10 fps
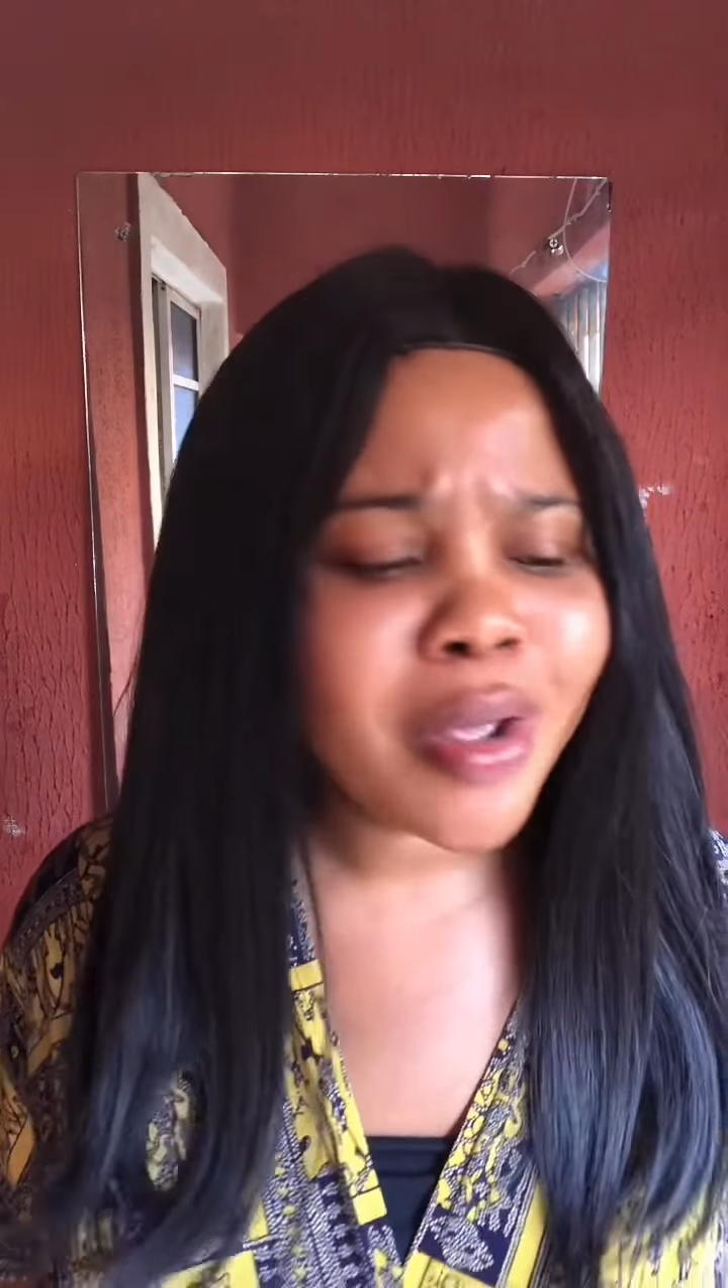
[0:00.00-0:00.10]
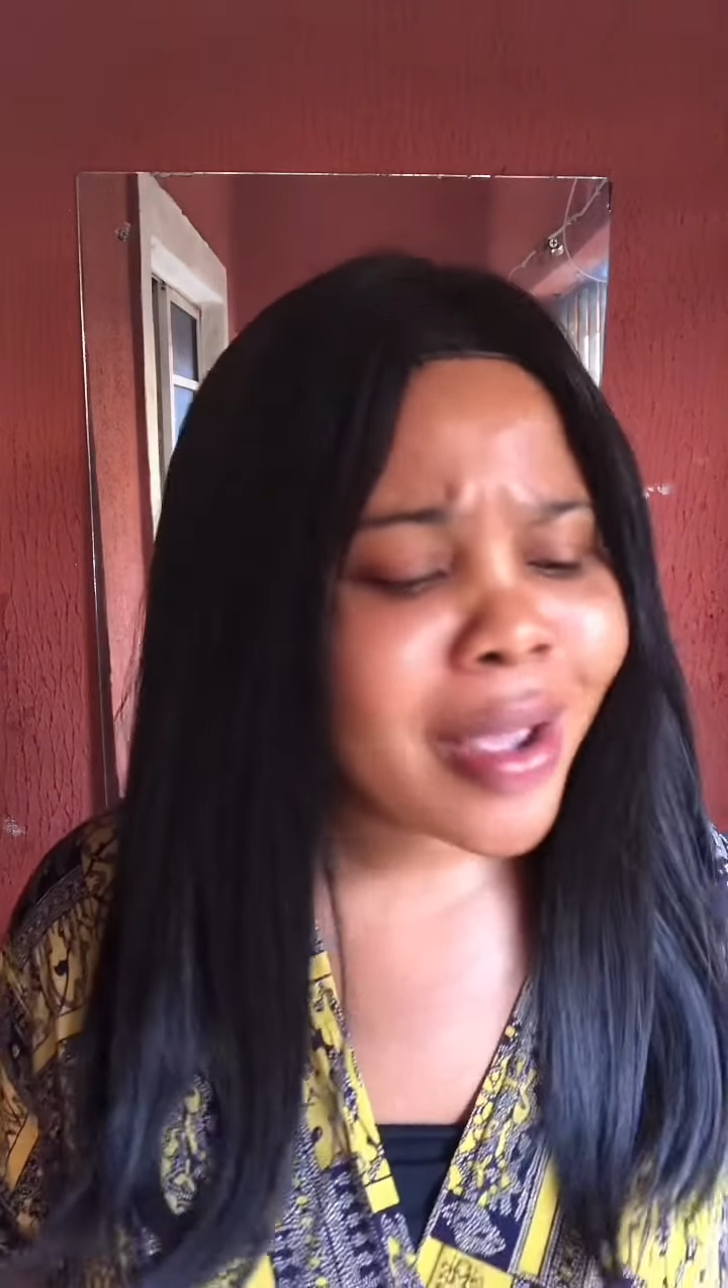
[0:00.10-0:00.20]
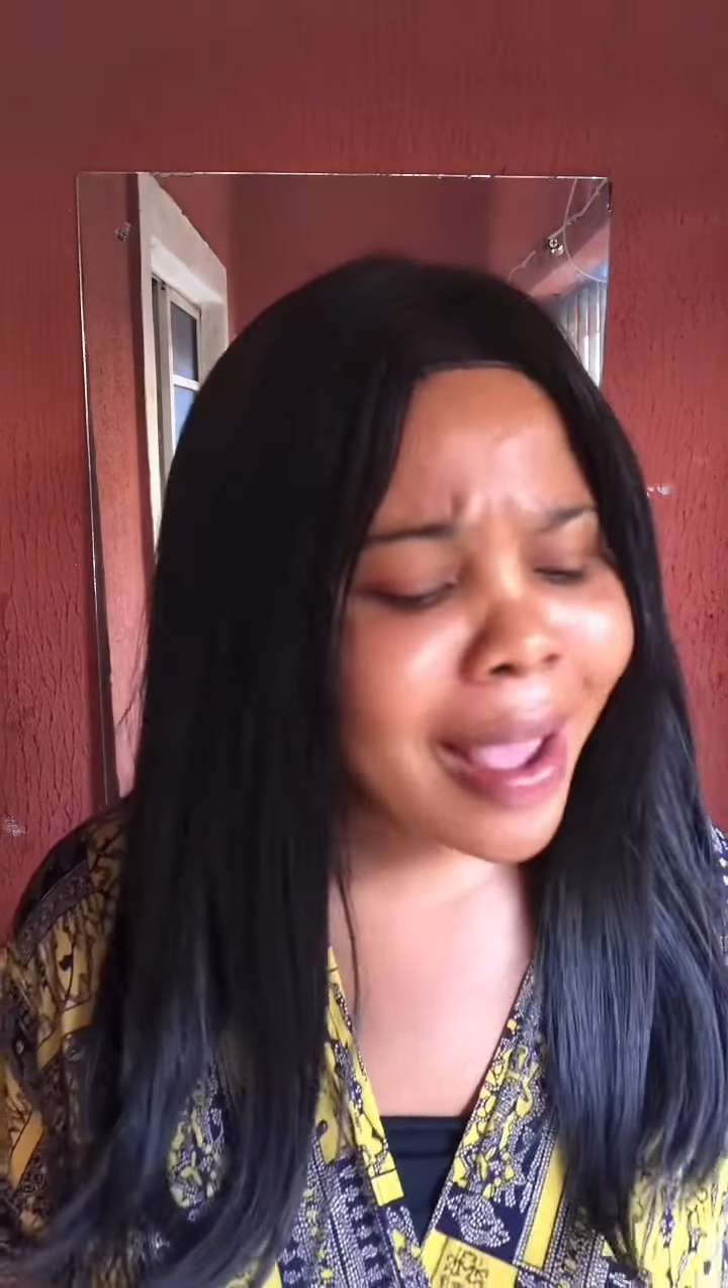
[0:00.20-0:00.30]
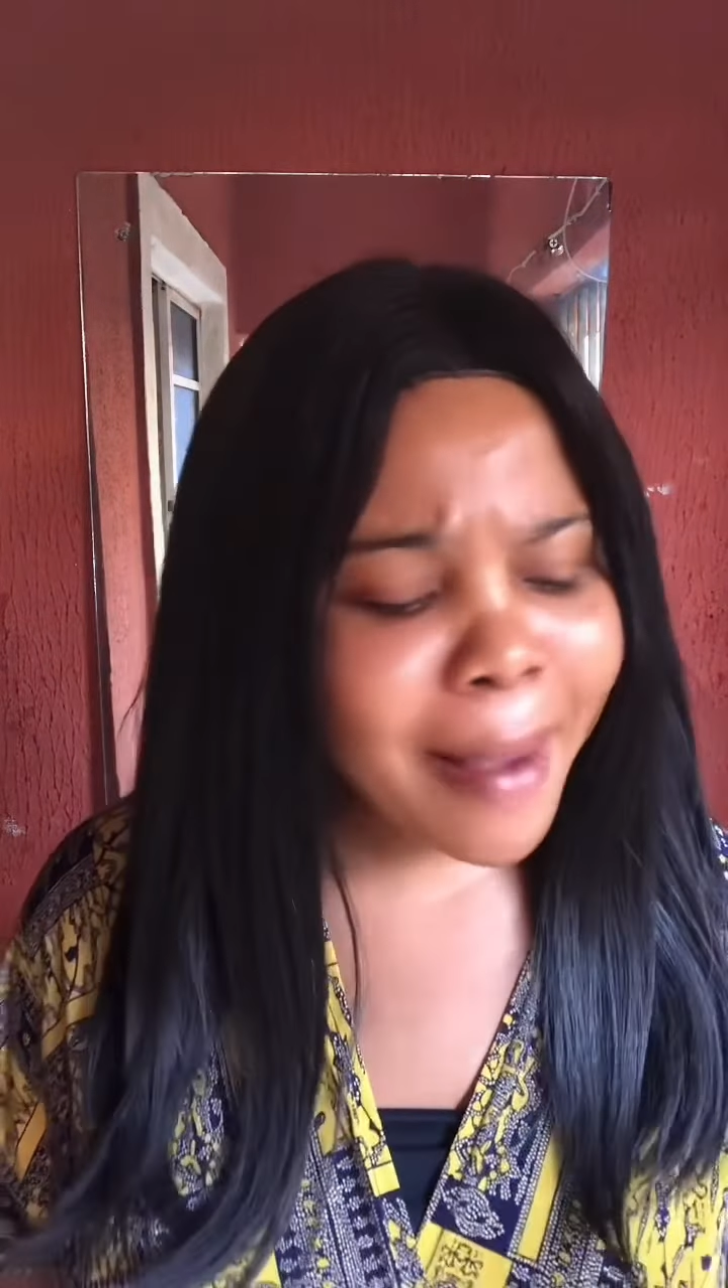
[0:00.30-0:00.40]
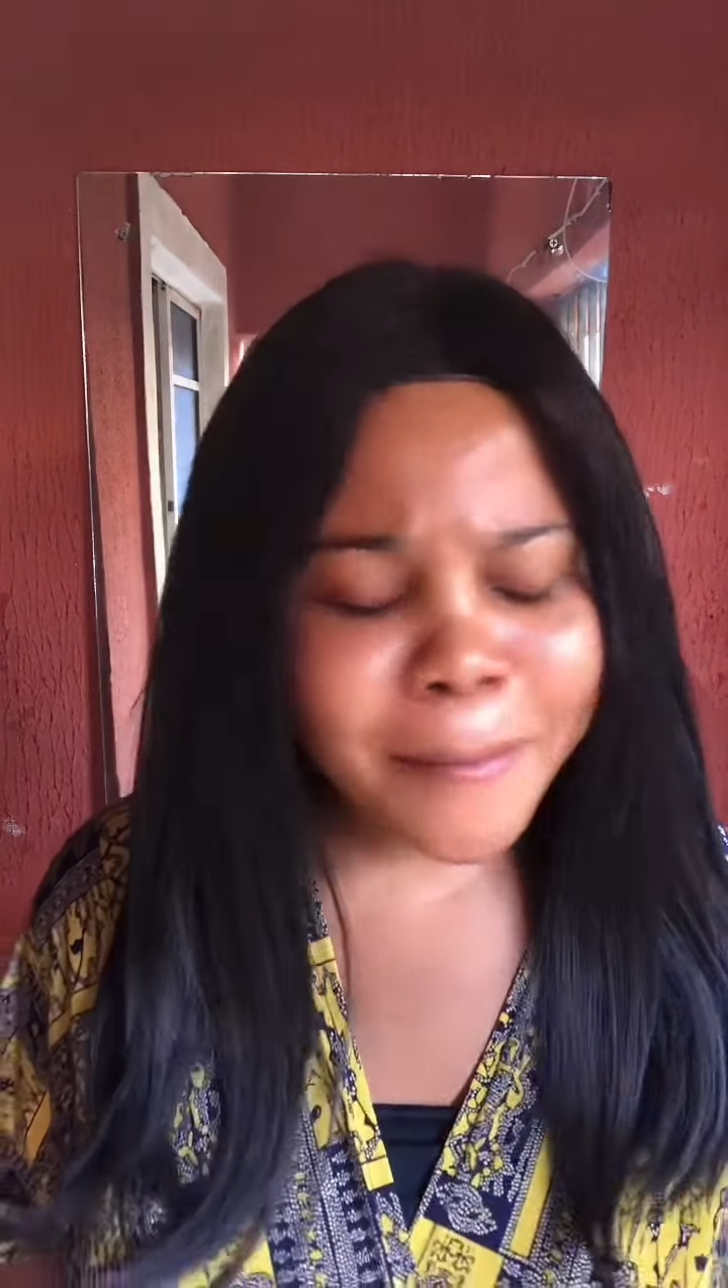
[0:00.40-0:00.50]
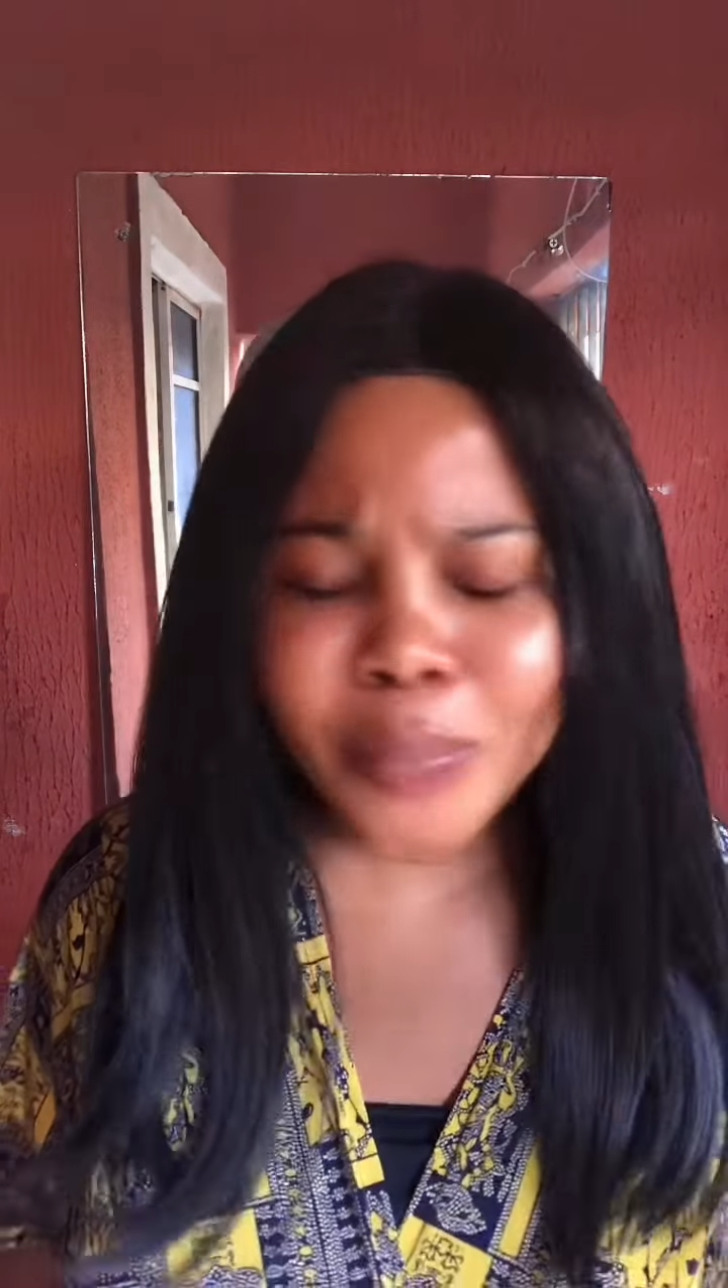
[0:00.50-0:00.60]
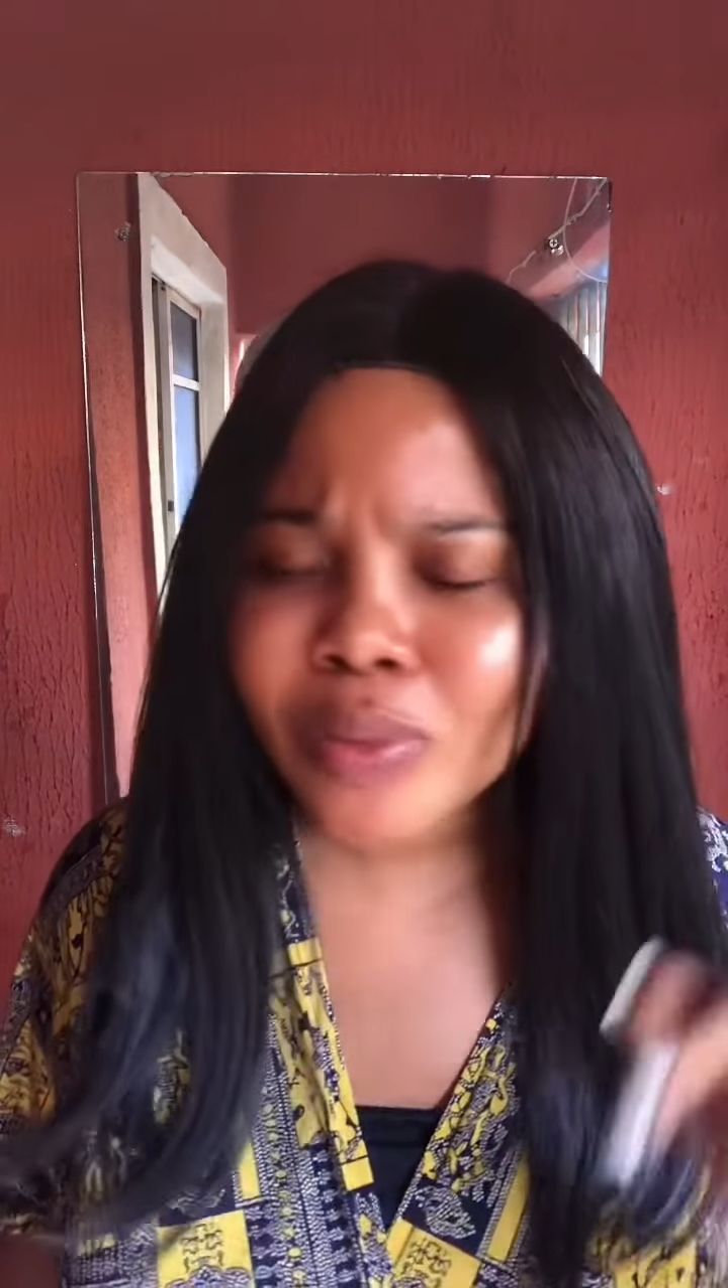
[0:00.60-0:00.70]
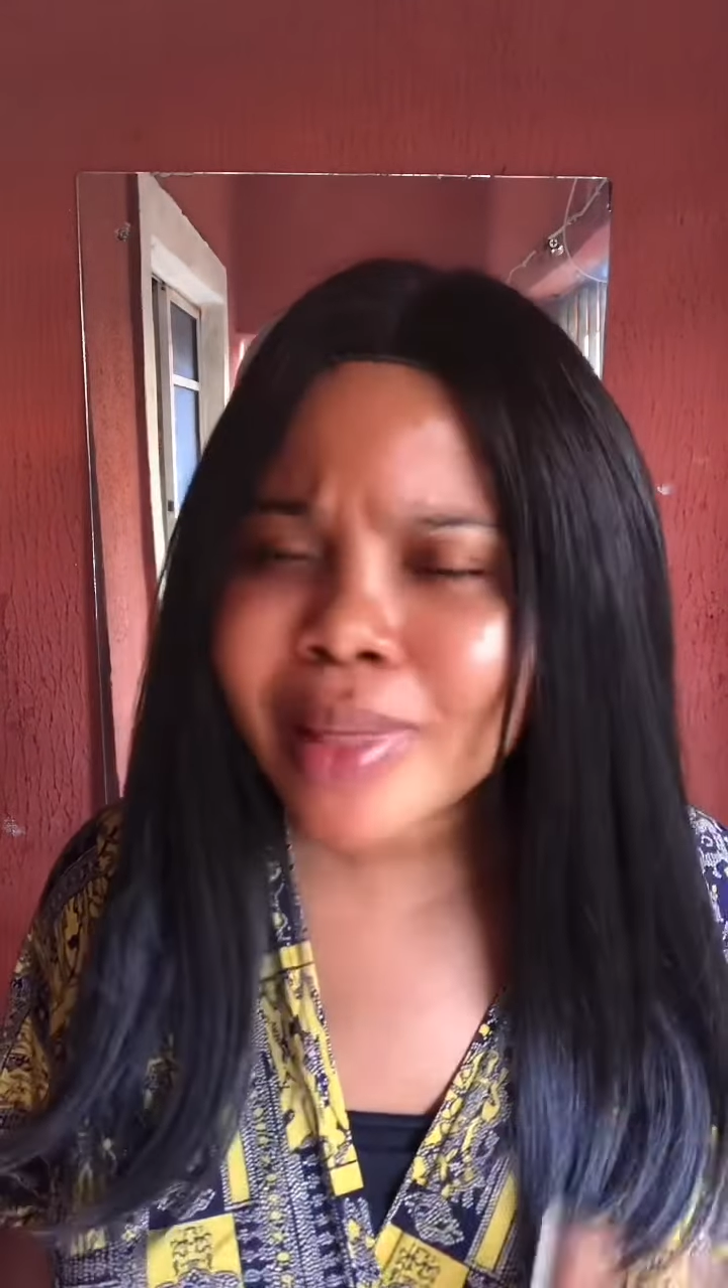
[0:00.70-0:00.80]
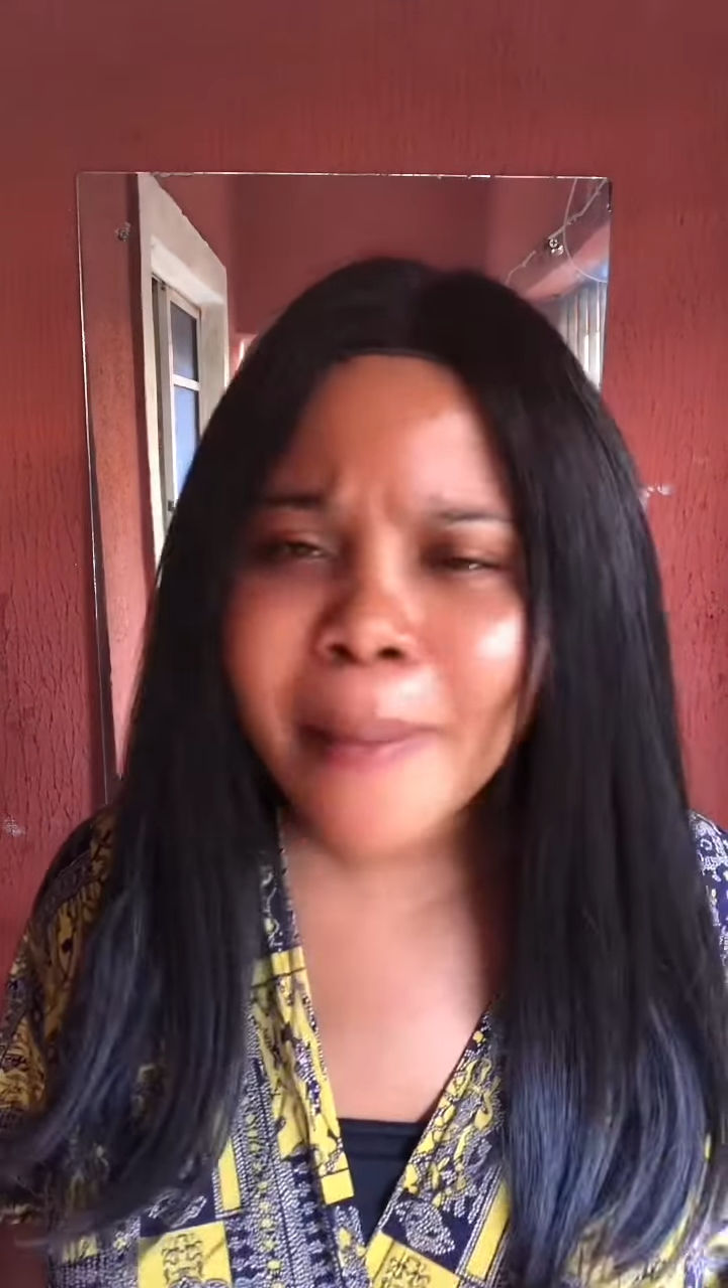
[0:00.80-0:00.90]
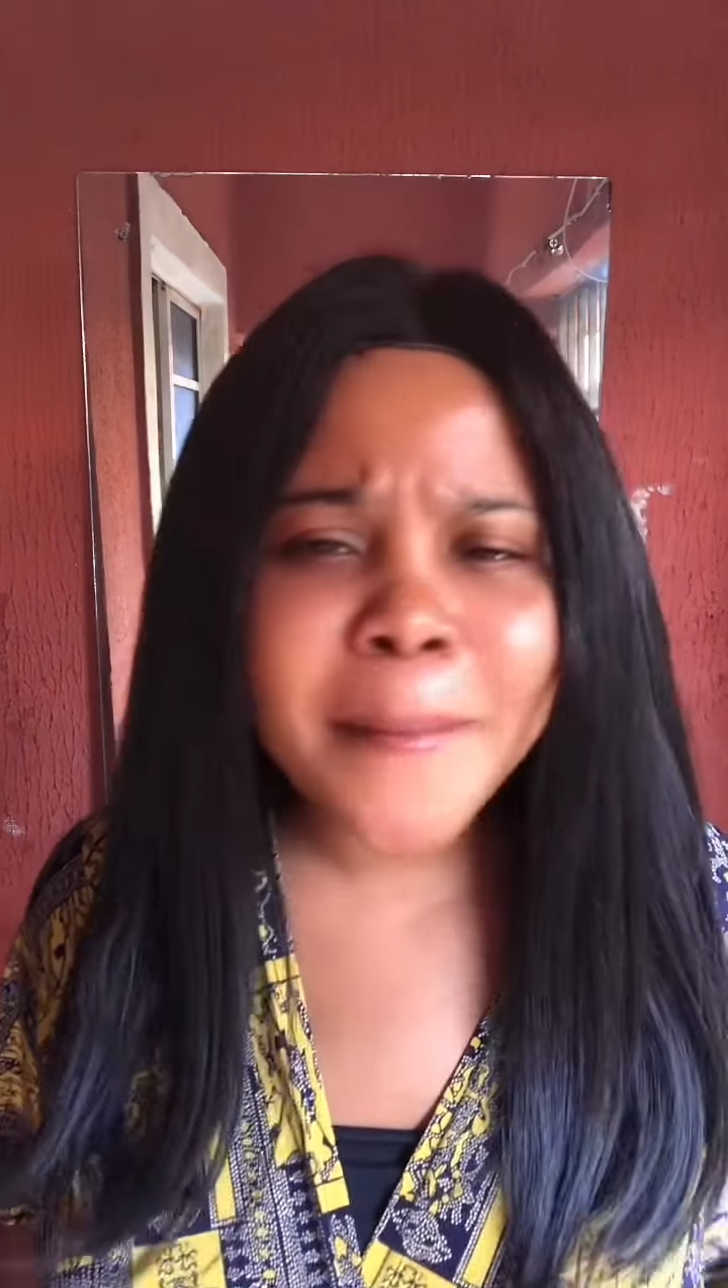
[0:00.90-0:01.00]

And put that